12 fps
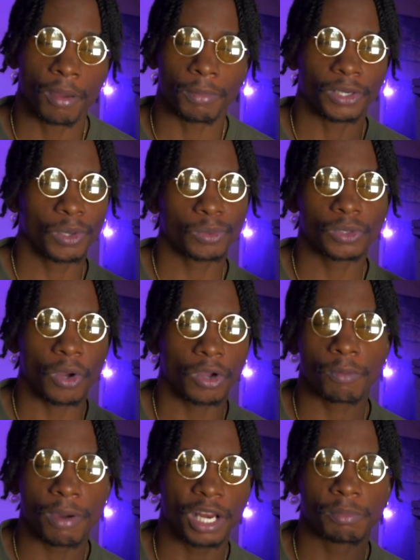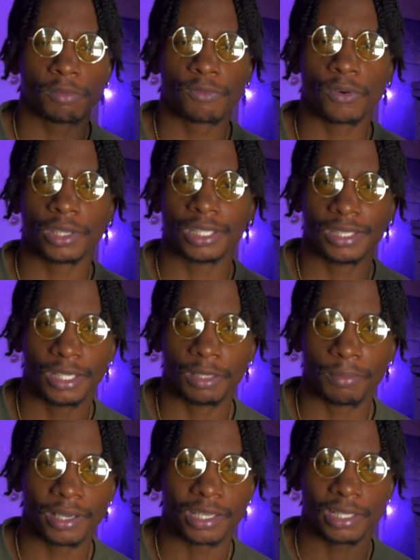But don't talk about it before you did
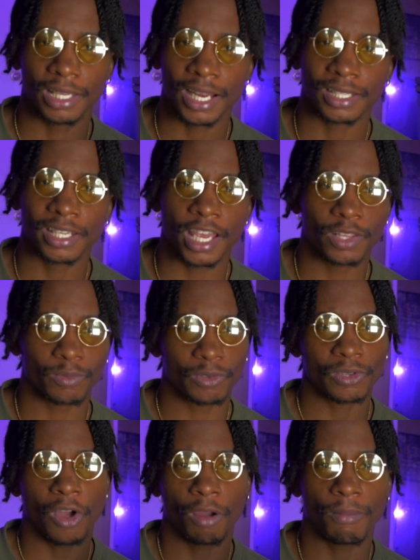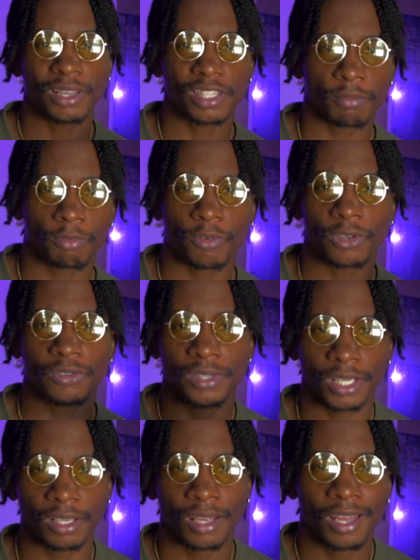it, because a lot of times when you talk about something before you
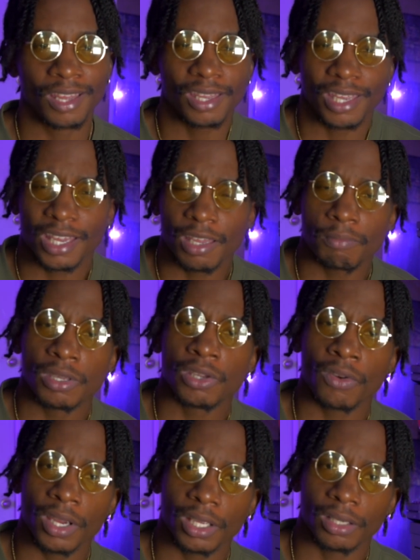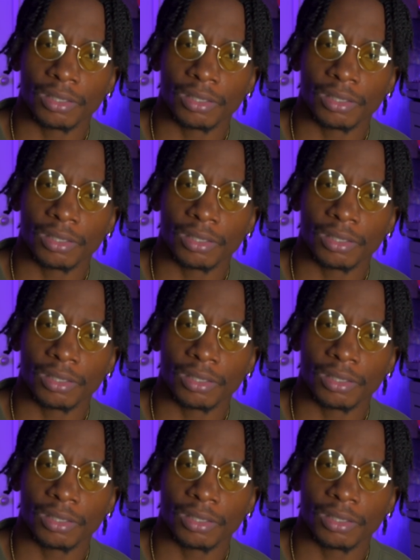did it, it can be great.